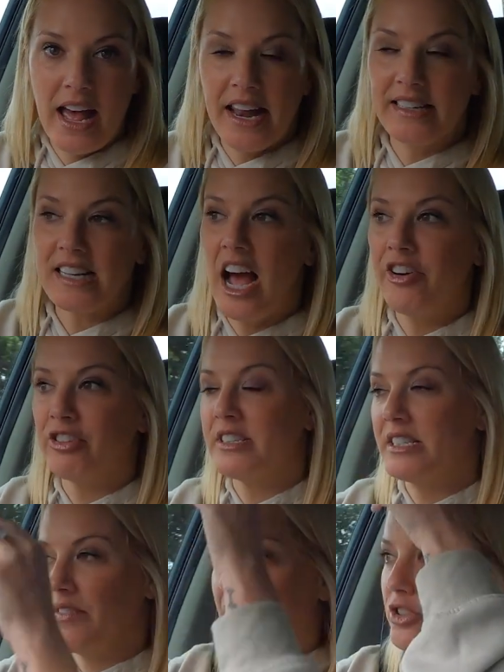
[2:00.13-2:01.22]
and
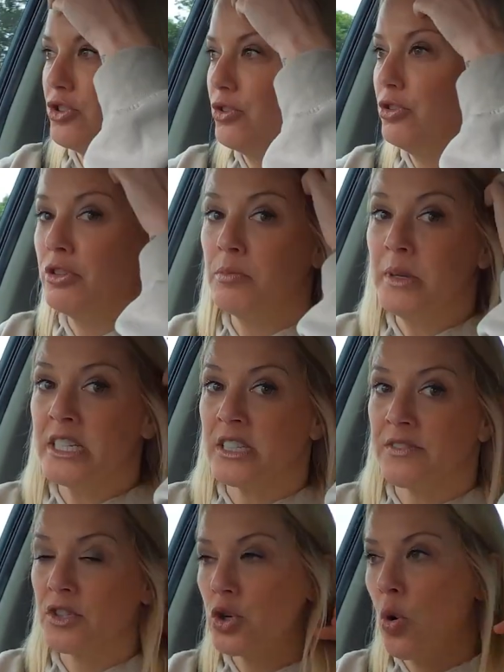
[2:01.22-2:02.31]
172 newton meters
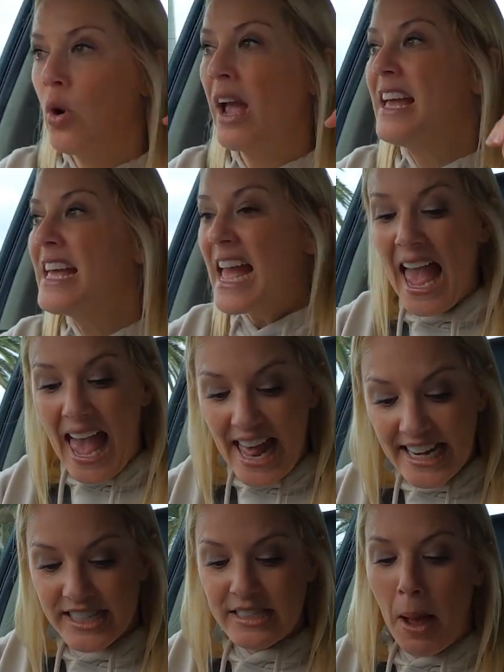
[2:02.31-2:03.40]
of torque,
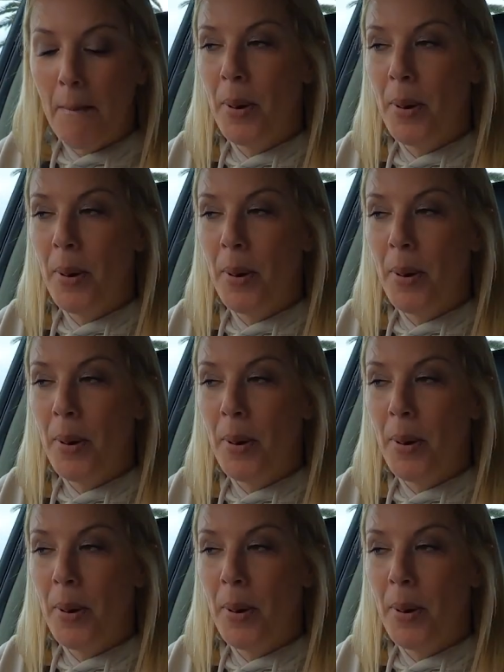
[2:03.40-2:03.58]
and it is